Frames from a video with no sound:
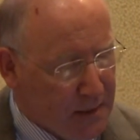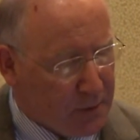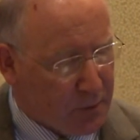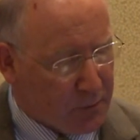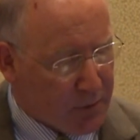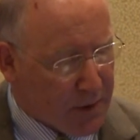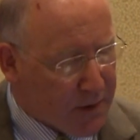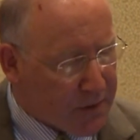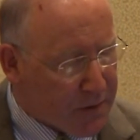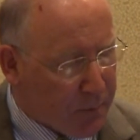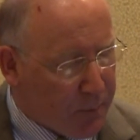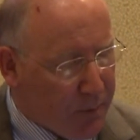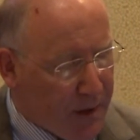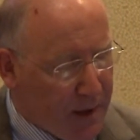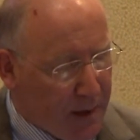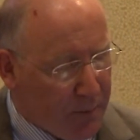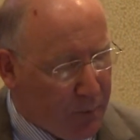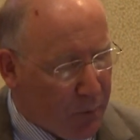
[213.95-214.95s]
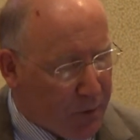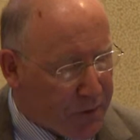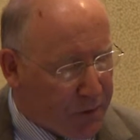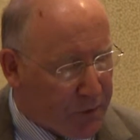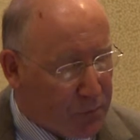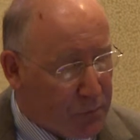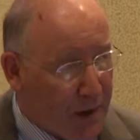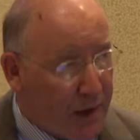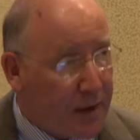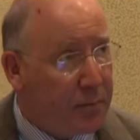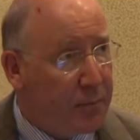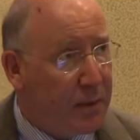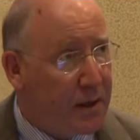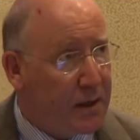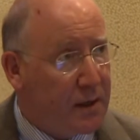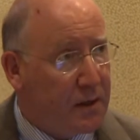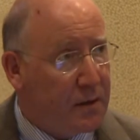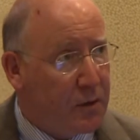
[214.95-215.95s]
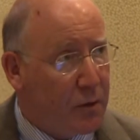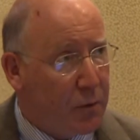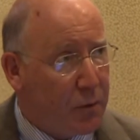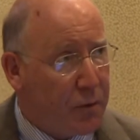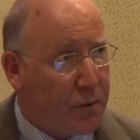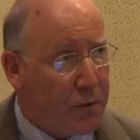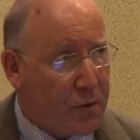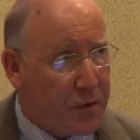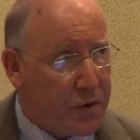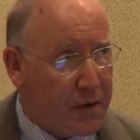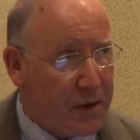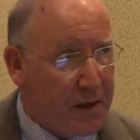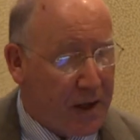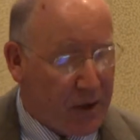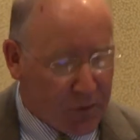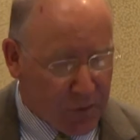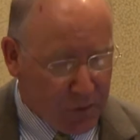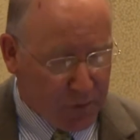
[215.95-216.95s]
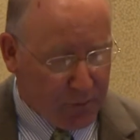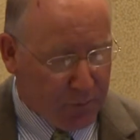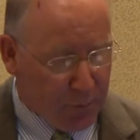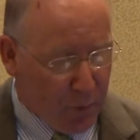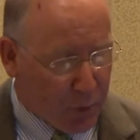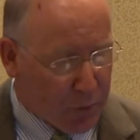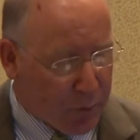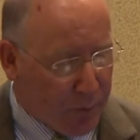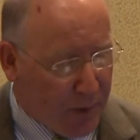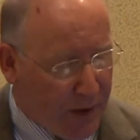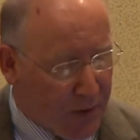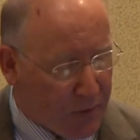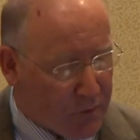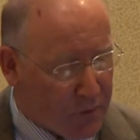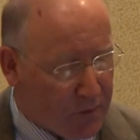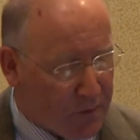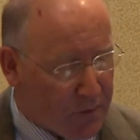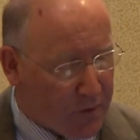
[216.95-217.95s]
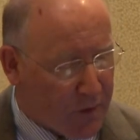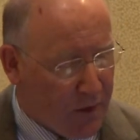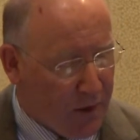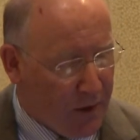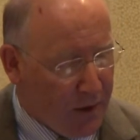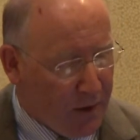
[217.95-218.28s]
Lorazepam was the recommended dose for sedation of most patients.